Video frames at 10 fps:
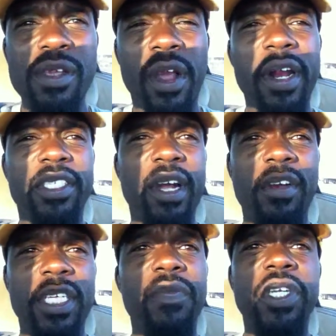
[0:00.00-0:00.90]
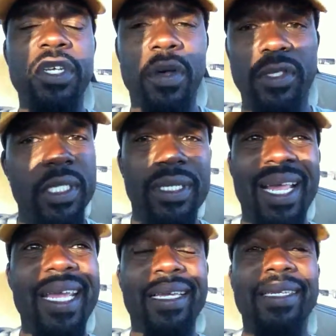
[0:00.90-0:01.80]
you're gonna start seeing results,
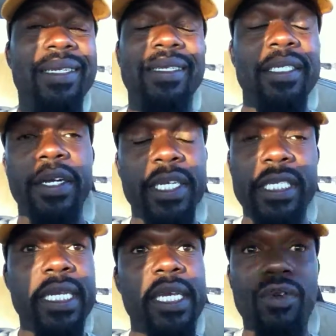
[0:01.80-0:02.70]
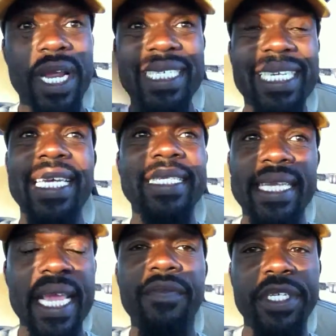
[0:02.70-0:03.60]
like seriously crazy,
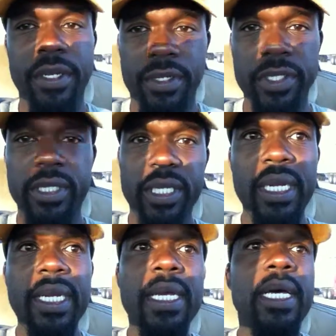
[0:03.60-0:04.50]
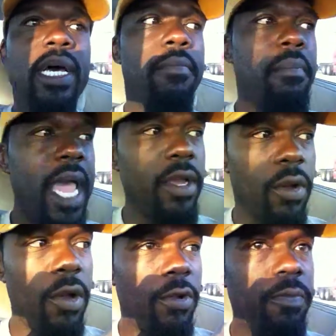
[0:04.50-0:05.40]
insane results. My
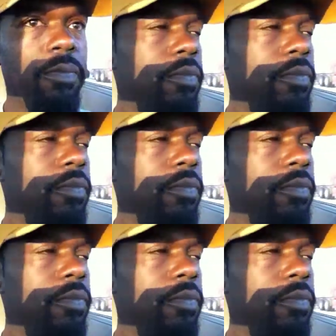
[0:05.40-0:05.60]
goal